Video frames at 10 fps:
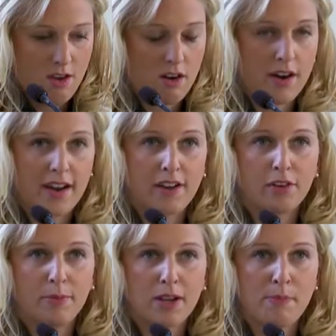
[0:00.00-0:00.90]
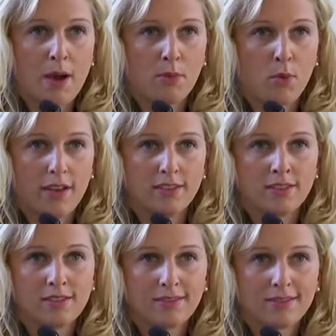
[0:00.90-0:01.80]
All right, everybody, pop
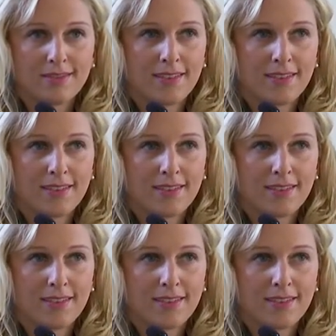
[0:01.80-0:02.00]
quiz.